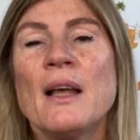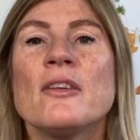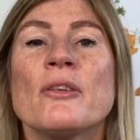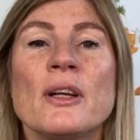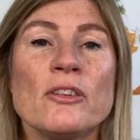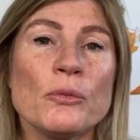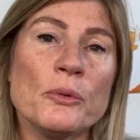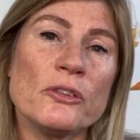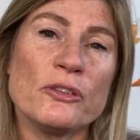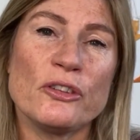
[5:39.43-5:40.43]
So I just
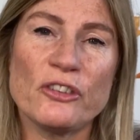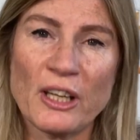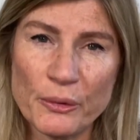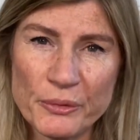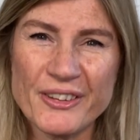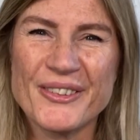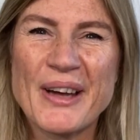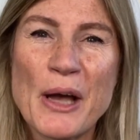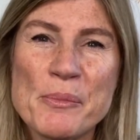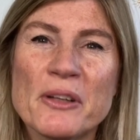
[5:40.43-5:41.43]
wanted to share with you
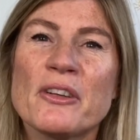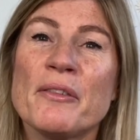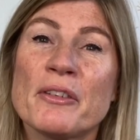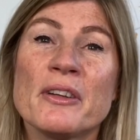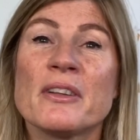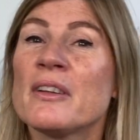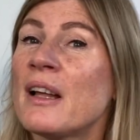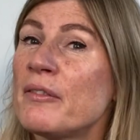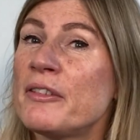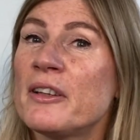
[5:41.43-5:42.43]
how much I've earned in
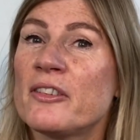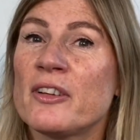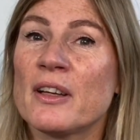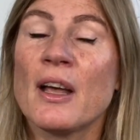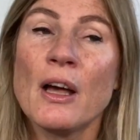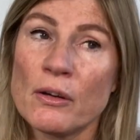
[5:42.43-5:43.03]
that first year.